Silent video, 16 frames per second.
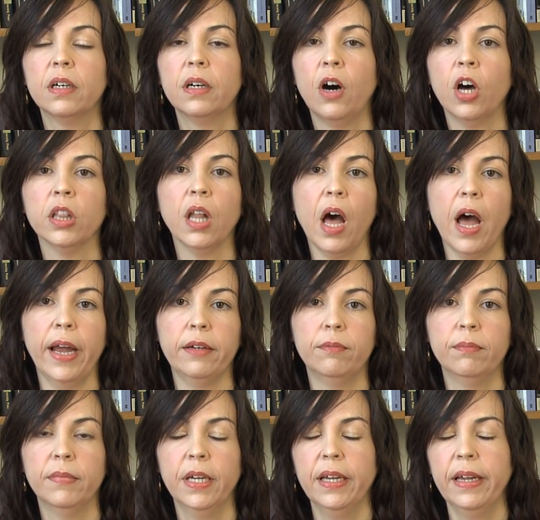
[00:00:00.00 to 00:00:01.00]

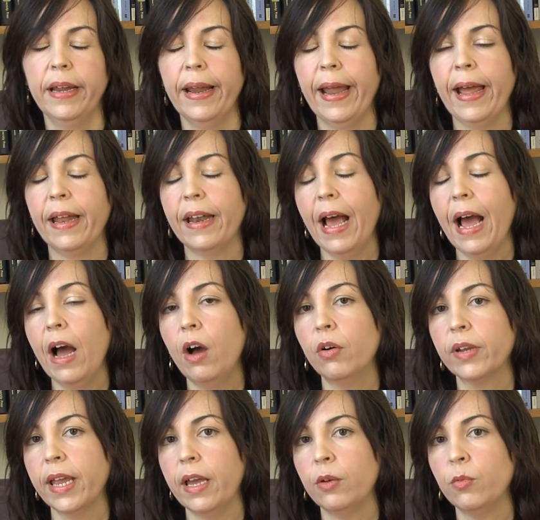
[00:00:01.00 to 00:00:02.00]
online, and
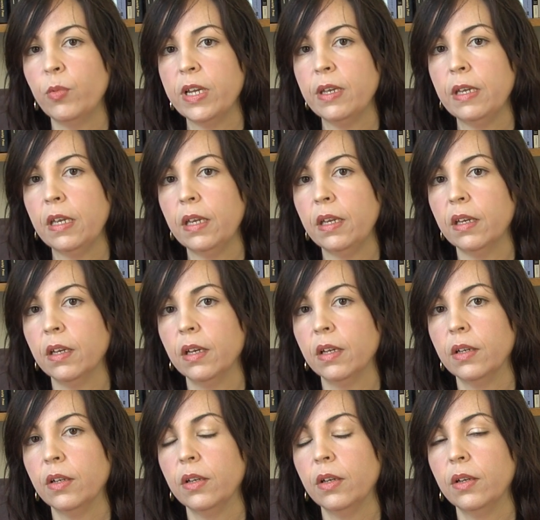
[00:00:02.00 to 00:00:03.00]
how can we
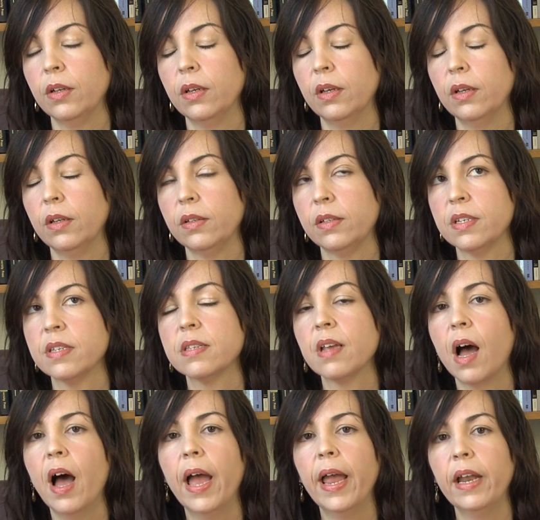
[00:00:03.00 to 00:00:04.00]

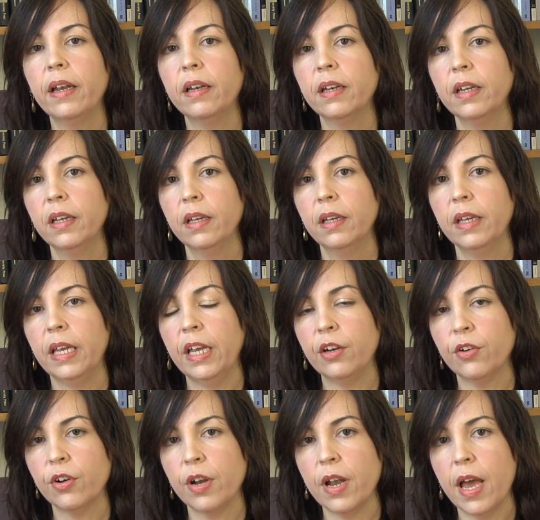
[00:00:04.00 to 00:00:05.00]
design
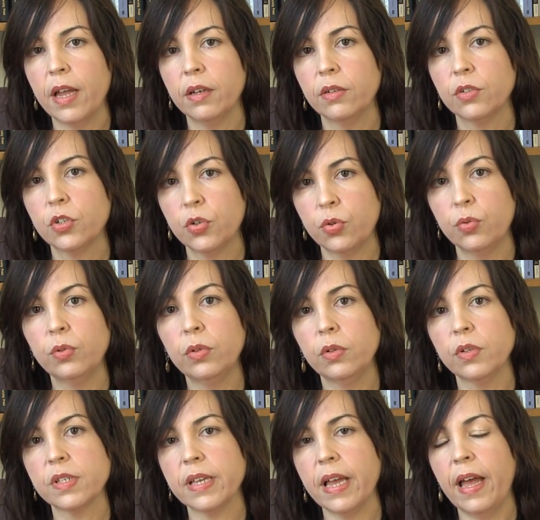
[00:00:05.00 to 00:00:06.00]
internet
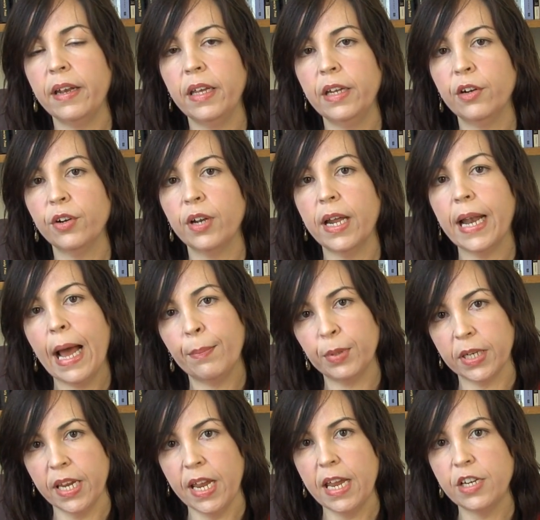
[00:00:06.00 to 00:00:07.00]
tools and internet
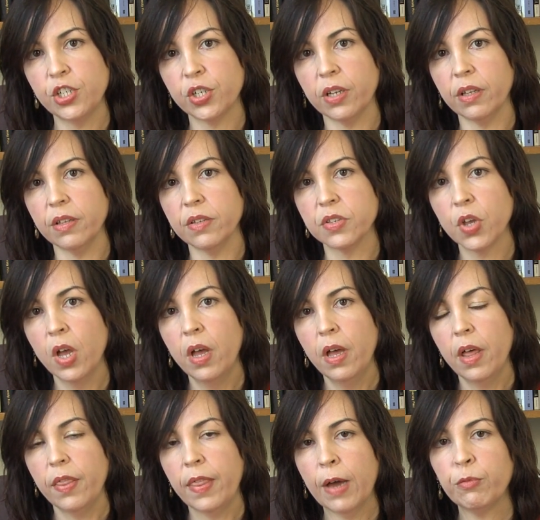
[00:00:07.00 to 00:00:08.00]
applications
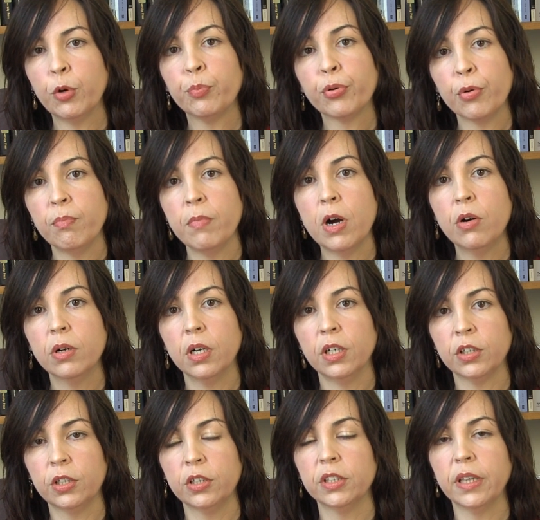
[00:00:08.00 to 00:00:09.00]
that will promote
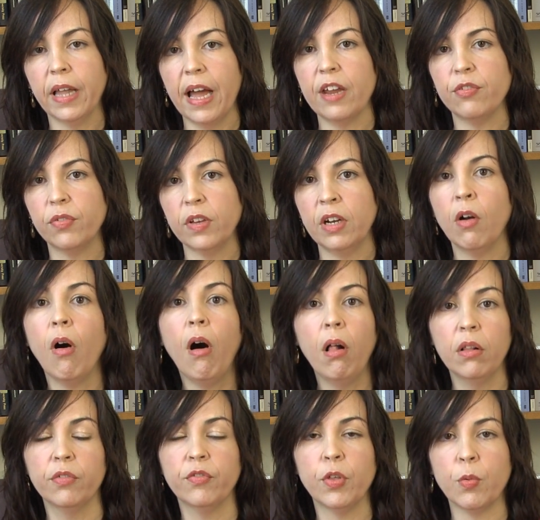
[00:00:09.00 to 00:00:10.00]
a good life in
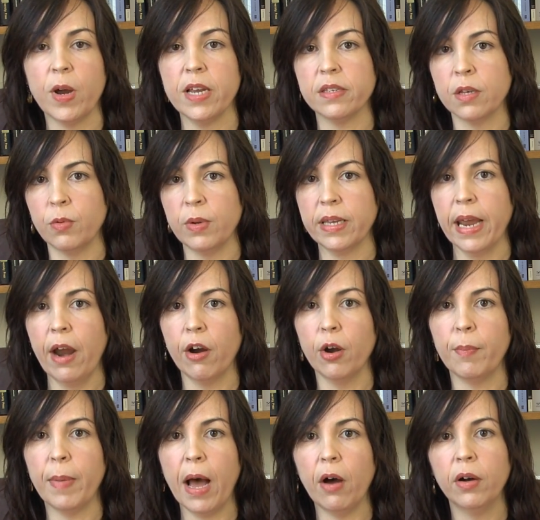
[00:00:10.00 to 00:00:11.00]
all of the ways that we care
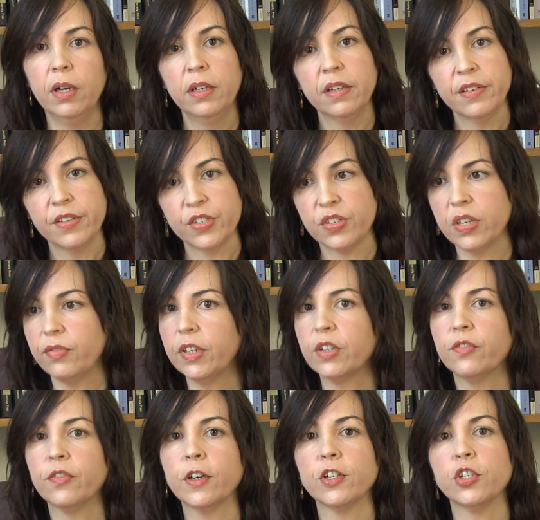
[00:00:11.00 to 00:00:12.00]
about.
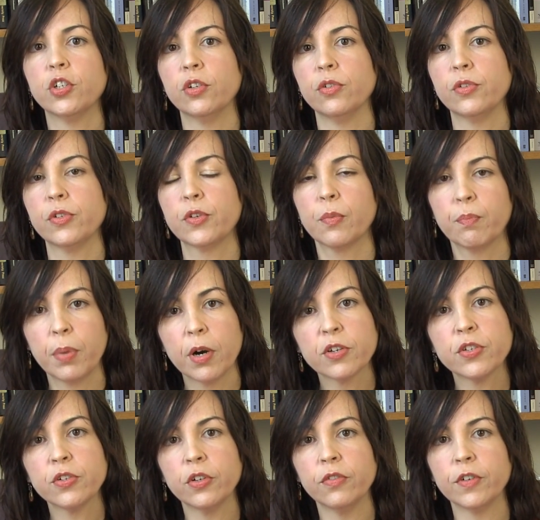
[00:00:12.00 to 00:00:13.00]
civic virtues, personal